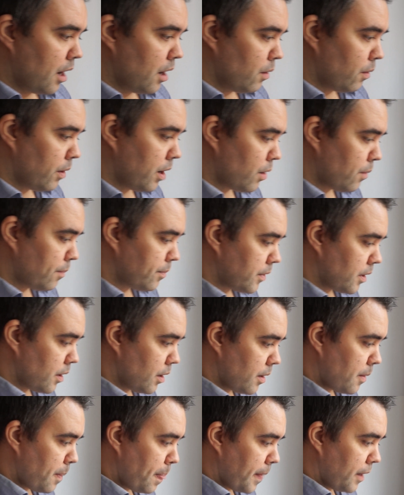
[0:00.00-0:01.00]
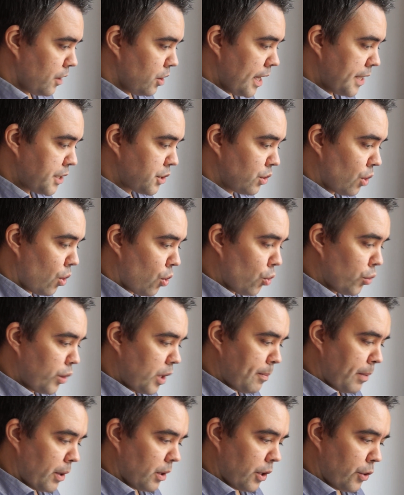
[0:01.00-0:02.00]
Well, it's not only
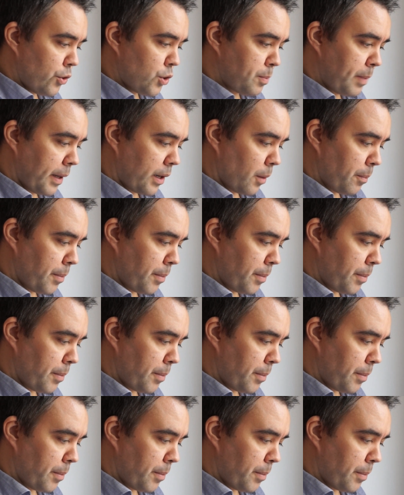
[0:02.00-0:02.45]
about loudspeaker